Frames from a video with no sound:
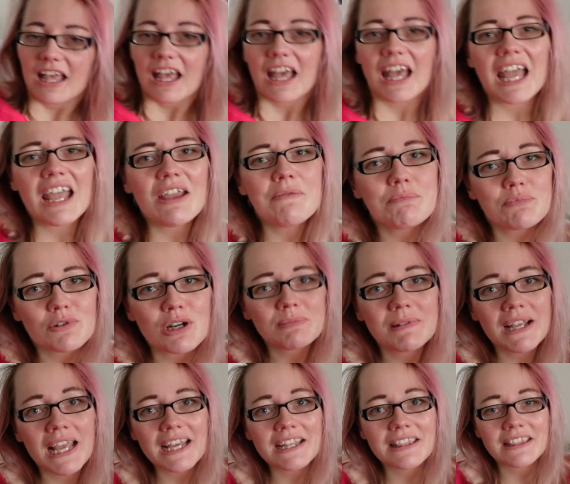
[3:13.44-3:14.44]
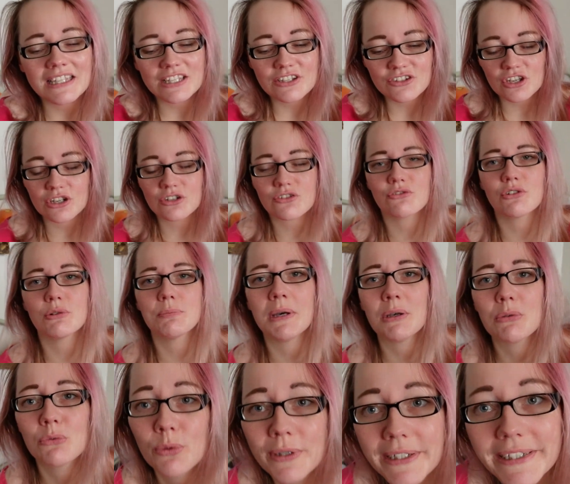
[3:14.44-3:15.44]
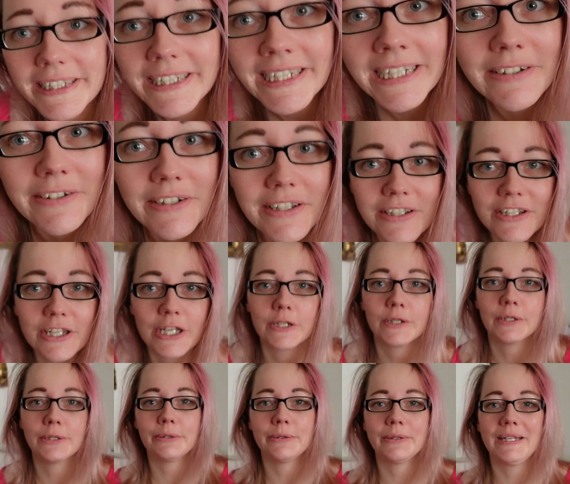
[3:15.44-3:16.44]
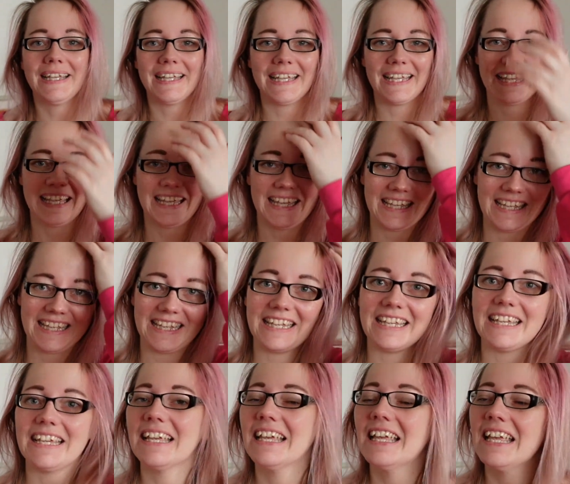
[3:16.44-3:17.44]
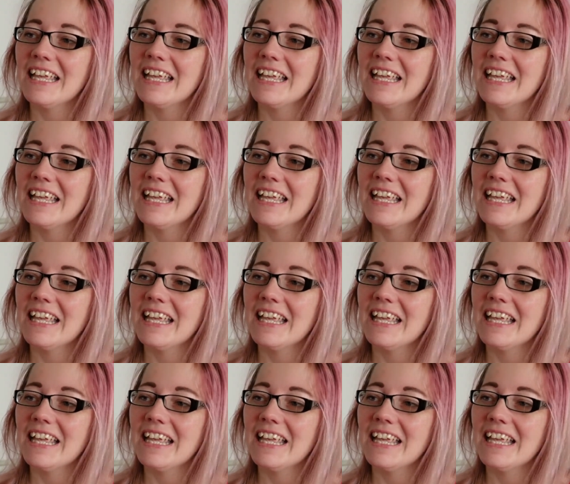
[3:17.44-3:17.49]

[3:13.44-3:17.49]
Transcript: I probably had these socks for about 20 years, so hey.